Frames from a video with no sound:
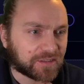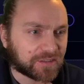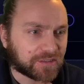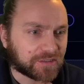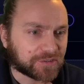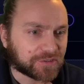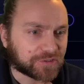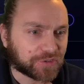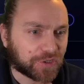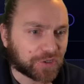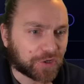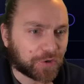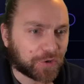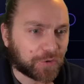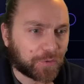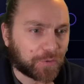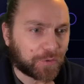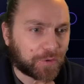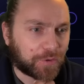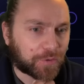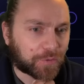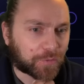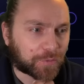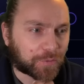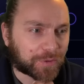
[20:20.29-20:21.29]
So
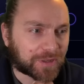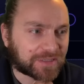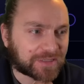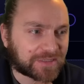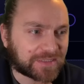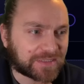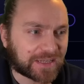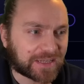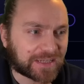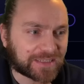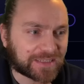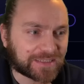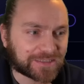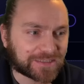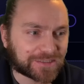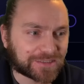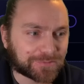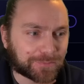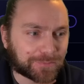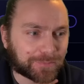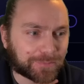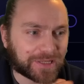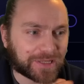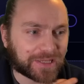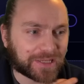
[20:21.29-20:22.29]
we're taking
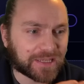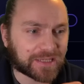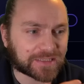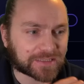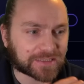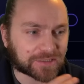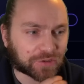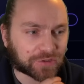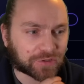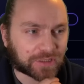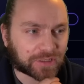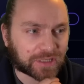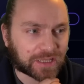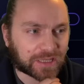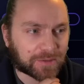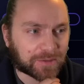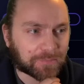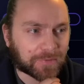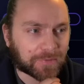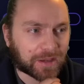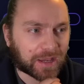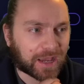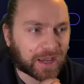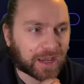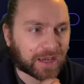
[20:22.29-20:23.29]
some big hits on him
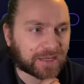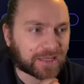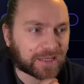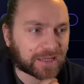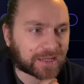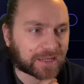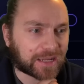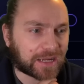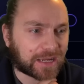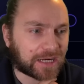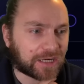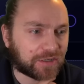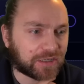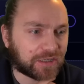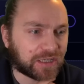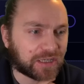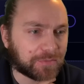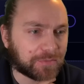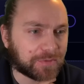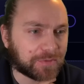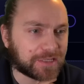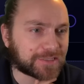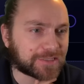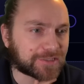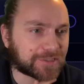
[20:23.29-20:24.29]
and Akarium
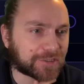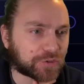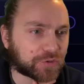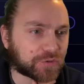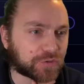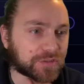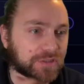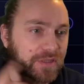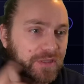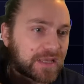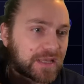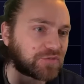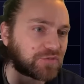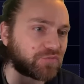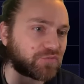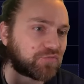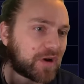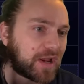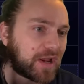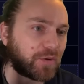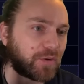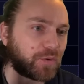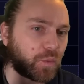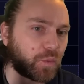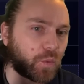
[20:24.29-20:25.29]
is a loser. That's
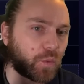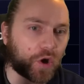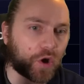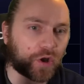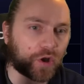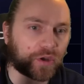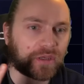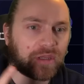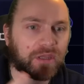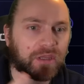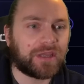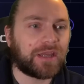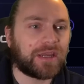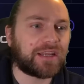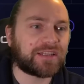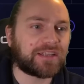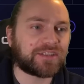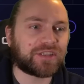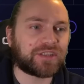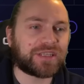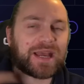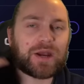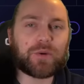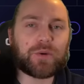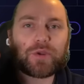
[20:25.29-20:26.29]
round one. And so
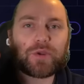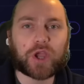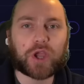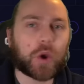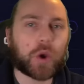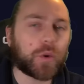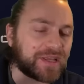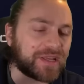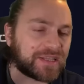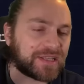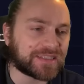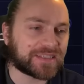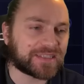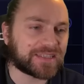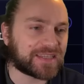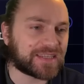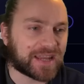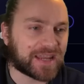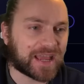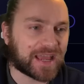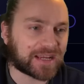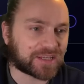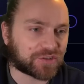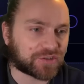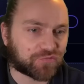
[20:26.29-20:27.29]
now we go into the
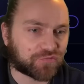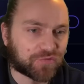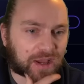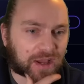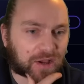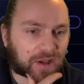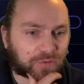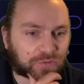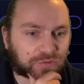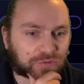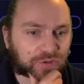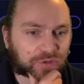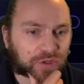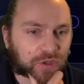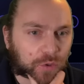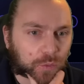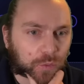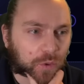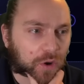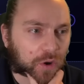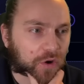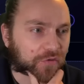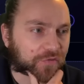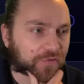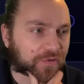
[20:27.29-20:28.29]
next round
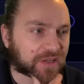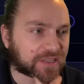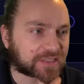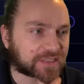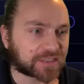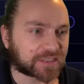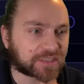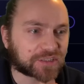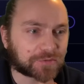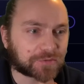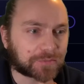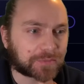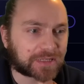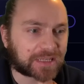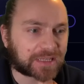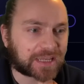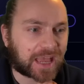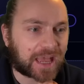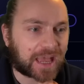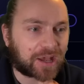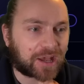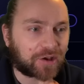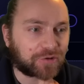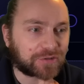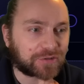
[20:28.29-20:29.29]
where we're facing somebody
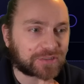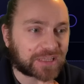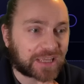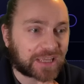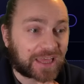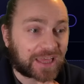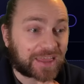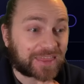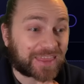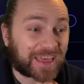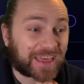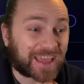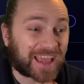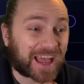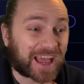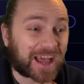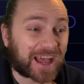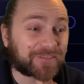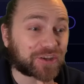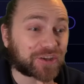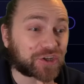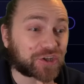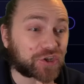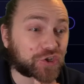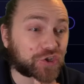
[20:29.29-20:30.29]
else. They have
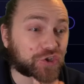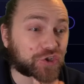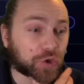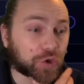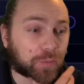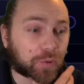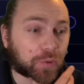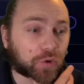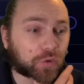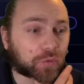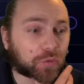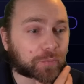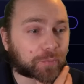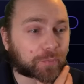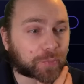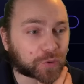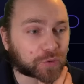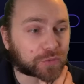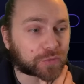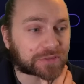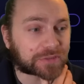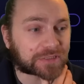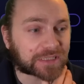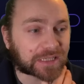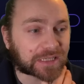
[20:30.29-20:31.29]
a double
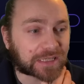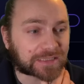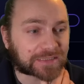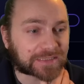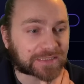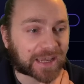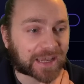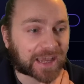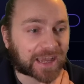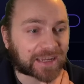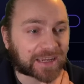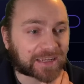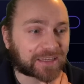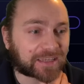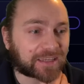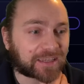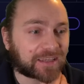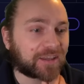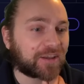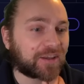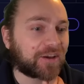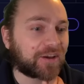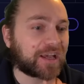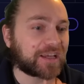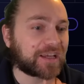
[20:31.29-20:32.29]
boost attack
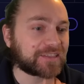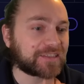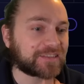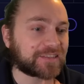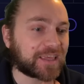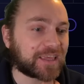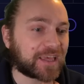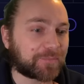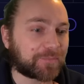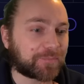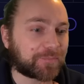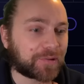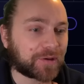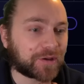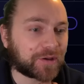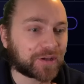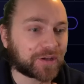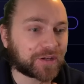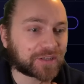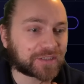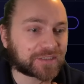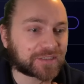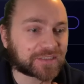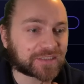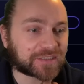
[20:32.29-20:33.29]
as their
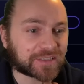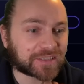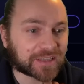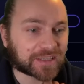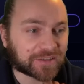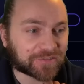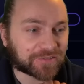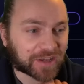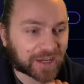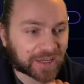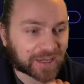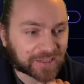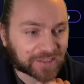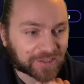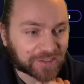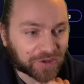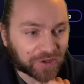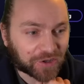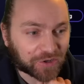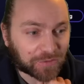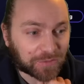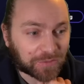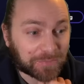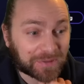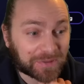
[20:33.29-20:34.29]
perks that they've added
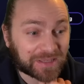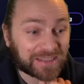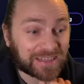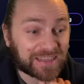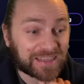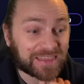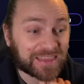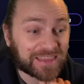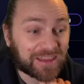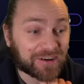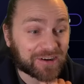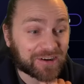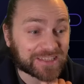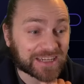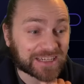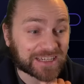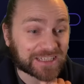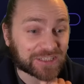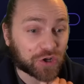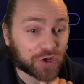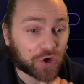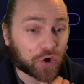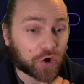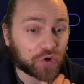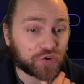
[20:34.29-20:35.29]
on, meaning their attack is
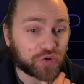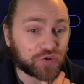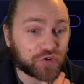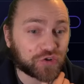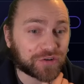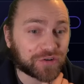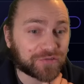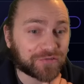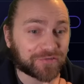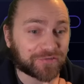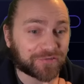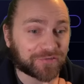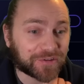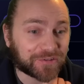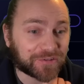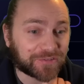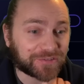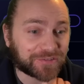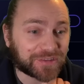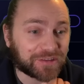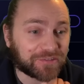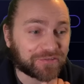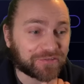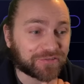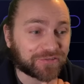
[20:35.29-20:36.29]

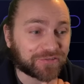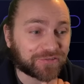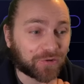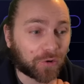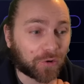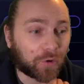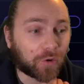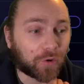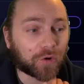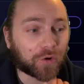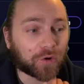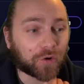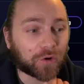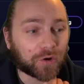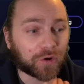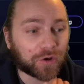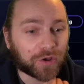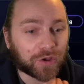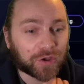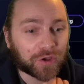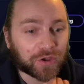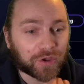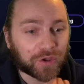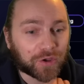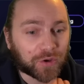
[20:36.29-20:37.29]
154.
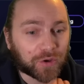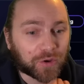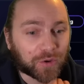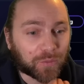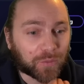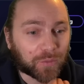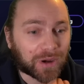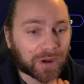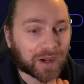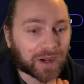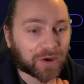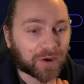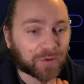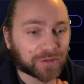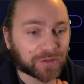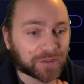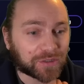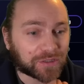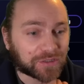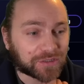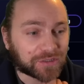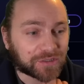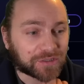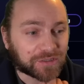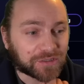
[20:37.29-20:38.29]
Wow.
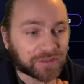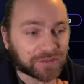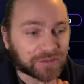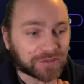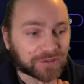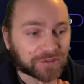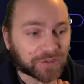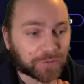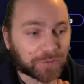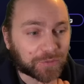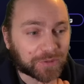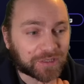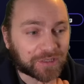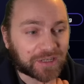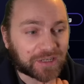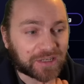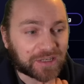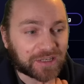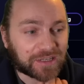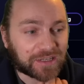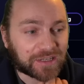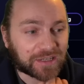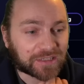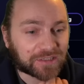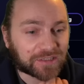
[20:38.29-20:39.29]
So we're going to
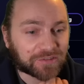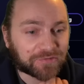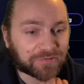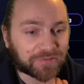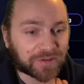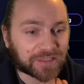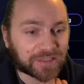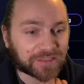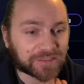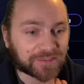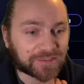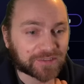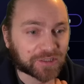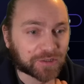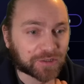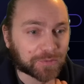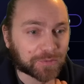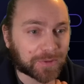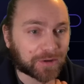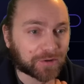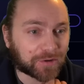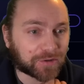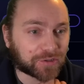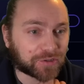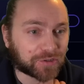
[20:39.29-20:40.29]
need our defense to come
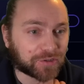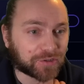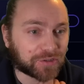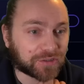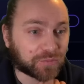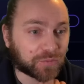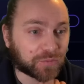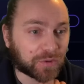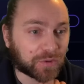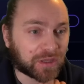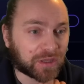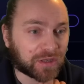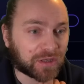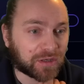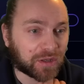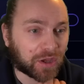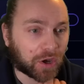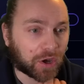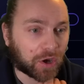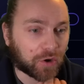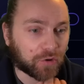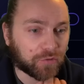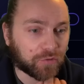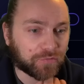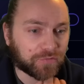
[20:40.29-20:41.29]
out good and
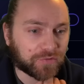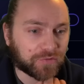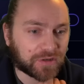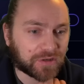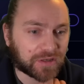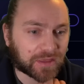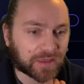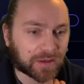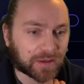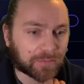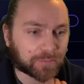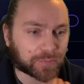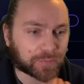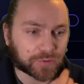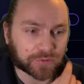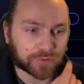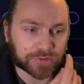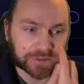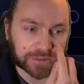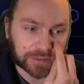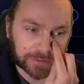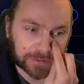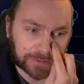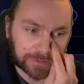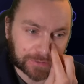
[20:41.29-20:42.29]
hopefully that
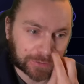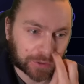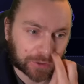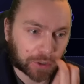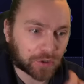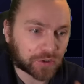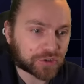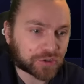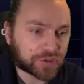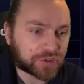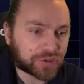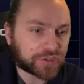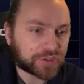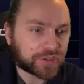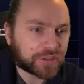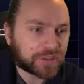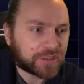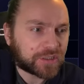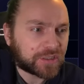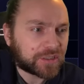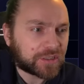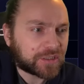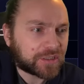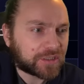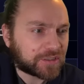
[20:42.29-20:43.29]
boosted dodge
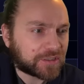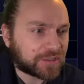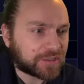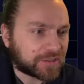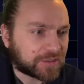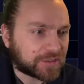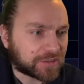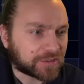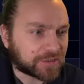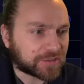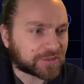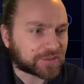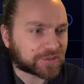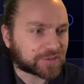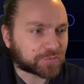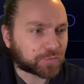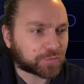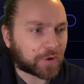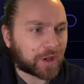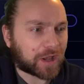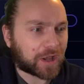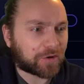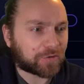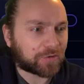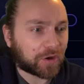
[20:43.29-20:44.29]
does
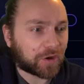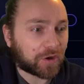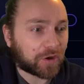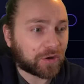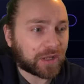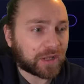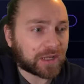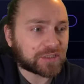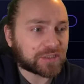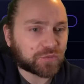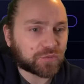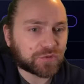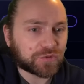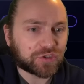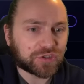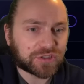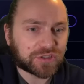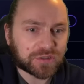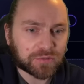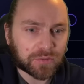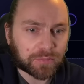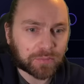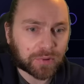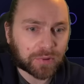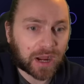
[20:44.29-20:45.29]
well. Okay, so we did
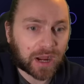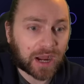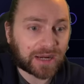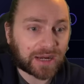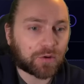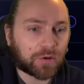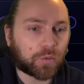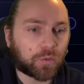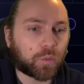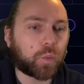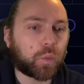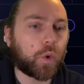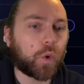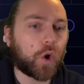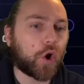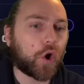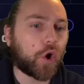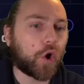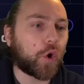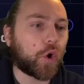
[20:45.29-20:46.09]
some... High, whoa,